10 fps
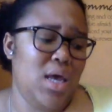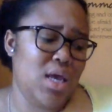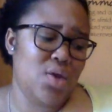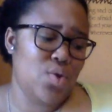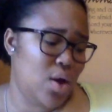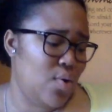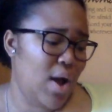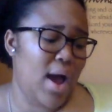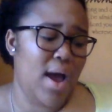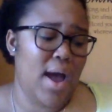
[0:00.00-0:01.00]
And,
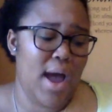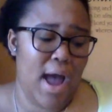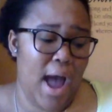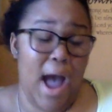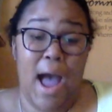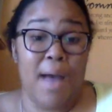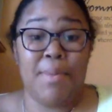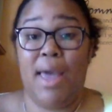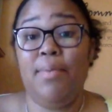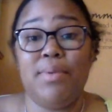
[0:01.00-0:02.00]

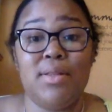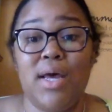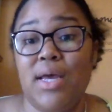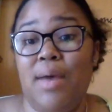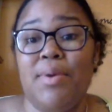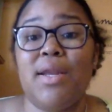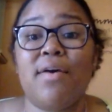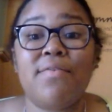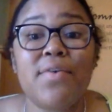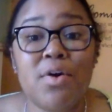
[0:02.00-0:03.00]
I'm happy. Like, I mean,
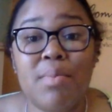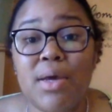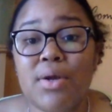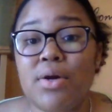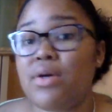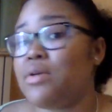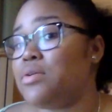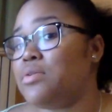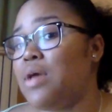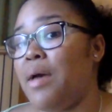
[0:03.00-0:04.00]
I feel better.
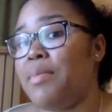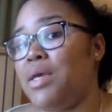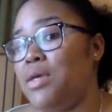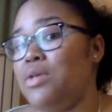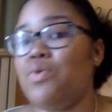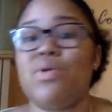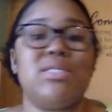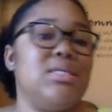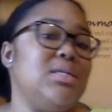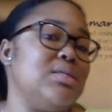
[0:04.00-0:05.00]
I mean, you can
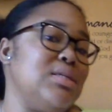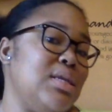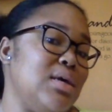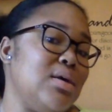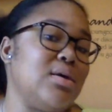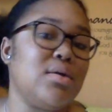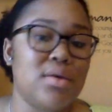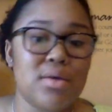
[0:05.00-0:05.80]
see this neck.